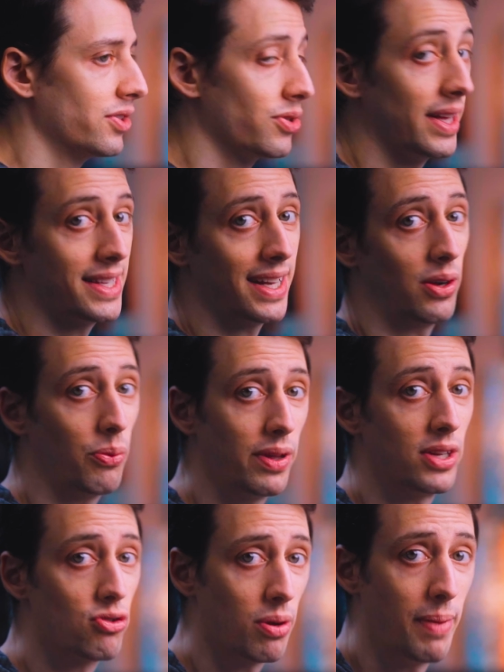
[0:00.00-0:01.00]
So that's like a
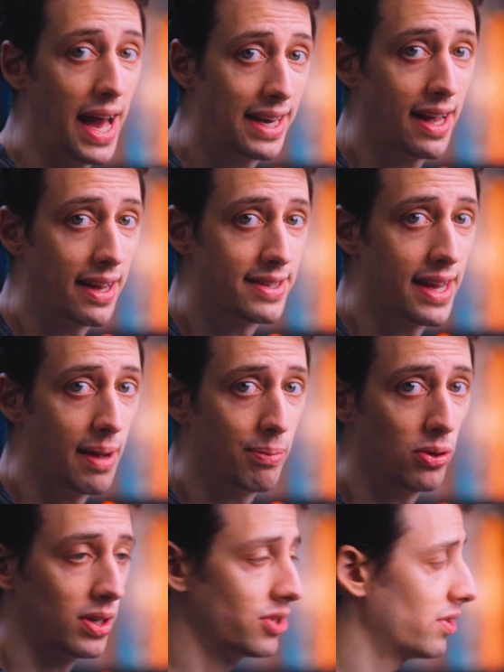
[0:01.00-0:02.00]
really dramatic
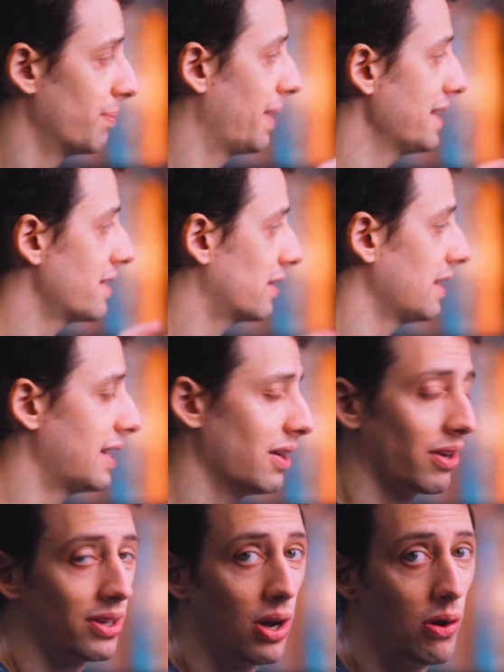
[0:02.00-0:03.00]
example because you could basically
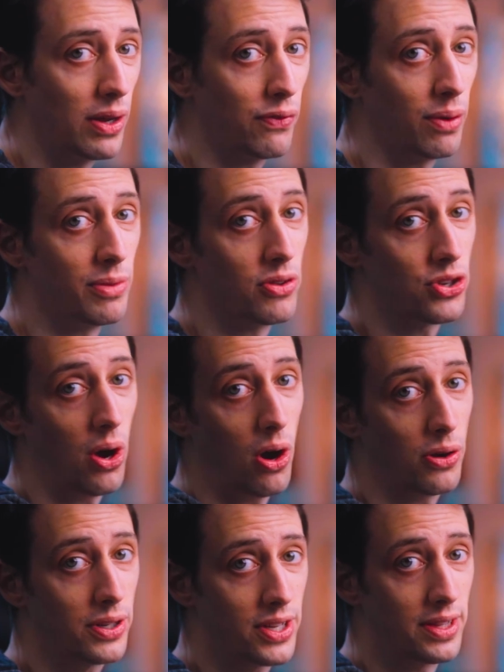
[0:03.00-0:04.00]
hear it going from those
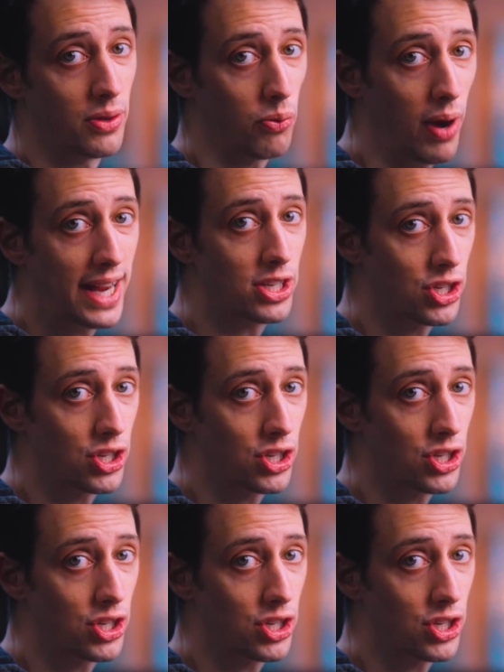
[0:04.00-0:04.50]
arcs on the right